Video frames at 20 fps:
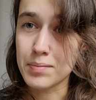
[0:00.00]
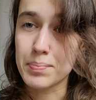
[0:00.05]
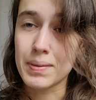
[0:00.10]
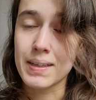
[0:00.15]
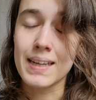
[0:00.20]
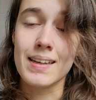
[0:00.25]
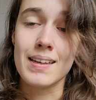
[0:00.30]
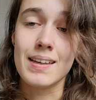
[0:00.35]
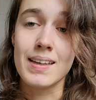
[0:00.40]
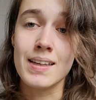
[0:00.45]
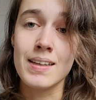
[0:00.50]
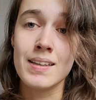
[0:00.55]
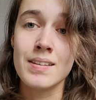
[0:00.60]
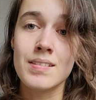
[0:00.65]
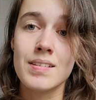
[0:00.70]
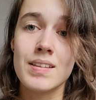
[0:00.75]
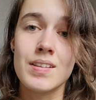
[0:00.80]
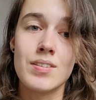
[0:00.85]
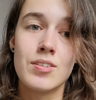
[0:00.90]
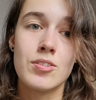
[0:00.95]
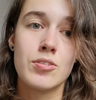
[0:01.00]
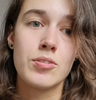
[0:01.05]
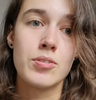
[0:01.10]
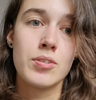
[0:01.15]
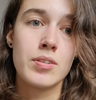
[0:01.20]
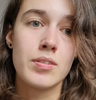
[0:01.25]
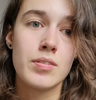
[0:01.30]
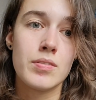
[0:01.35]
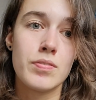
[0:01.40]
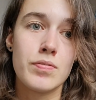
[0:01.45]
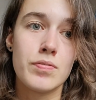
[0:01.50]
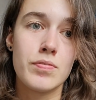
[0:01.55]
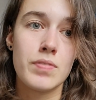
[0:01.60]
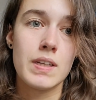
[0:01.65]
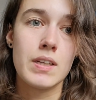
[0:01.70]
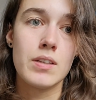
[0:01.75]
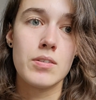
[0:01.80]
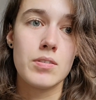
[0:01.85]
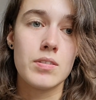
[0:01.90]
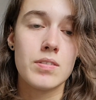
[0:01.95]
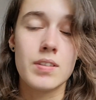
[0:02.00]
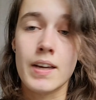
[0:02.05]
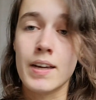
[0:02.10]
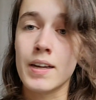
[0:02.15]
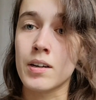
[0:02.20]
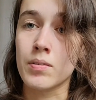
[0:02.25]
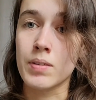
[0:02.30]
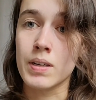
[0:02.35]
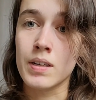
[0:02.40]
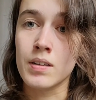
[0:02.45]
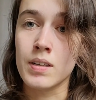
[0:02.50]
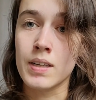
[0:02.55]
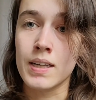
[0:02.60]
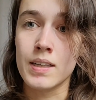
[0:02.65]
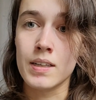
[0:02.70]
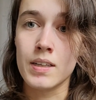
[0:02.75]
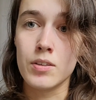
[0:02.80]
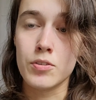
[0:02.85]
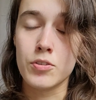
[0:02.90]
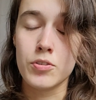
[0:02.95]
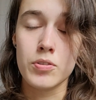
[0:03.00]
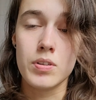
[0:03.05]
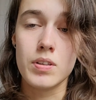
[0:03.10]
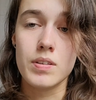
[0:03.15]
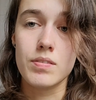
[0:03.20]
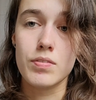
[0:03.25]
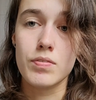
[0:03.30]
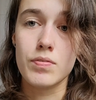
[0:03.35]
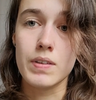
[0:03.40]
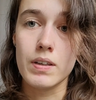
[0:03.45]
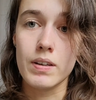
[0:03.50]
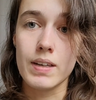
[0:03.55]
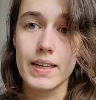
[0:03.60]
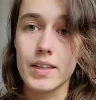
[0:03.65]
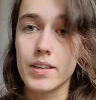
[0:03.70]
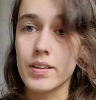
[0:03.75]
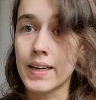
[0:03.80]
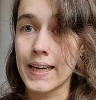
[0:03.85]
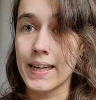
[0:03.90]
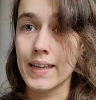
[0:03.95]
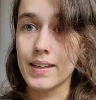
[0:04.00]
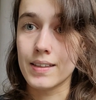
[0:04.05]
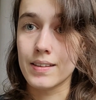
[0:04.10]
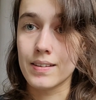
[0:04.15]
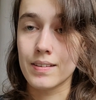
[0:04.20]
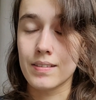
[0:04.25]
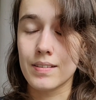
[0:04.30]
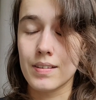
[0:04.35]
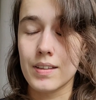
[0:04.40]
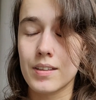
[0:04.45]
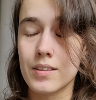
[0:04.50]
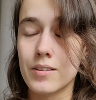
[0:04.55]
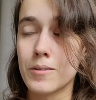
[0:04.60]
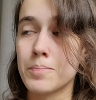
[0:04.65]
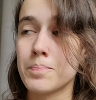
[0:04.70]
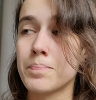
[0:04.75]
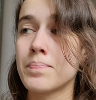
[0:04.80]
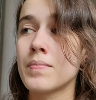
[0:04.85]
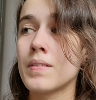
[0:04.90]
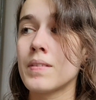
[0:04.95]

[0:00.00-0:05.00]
but at least it shouldn't feel tiring and you shouldn't feel like you hate it, you know?